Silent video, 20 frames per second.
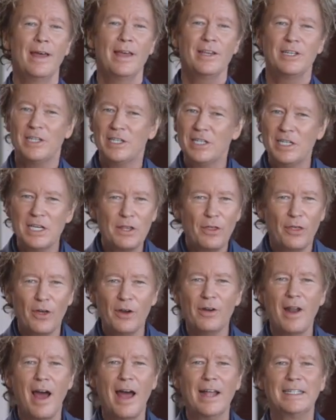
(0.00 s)
You see,
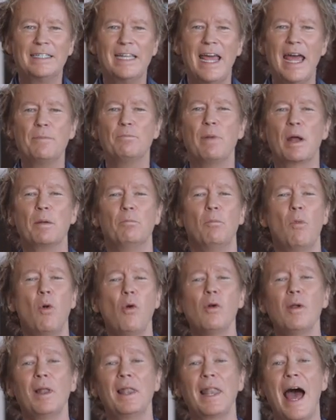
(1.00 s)
they're not dead, but
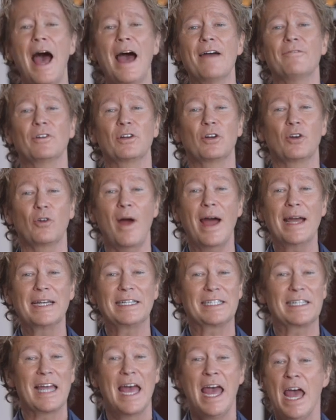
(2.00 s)
more alive in
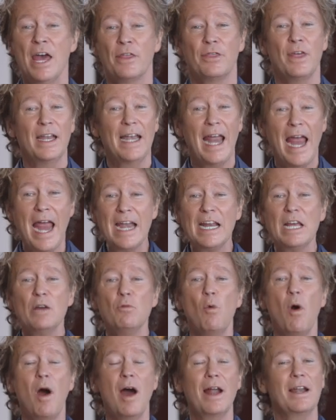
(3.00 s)
Christ than
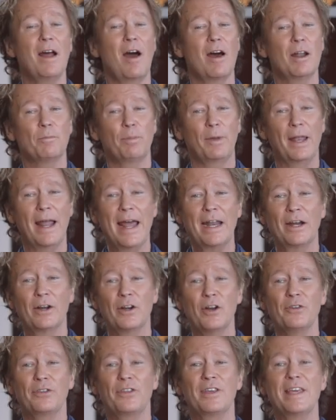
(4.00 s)
anyone on planet Earth.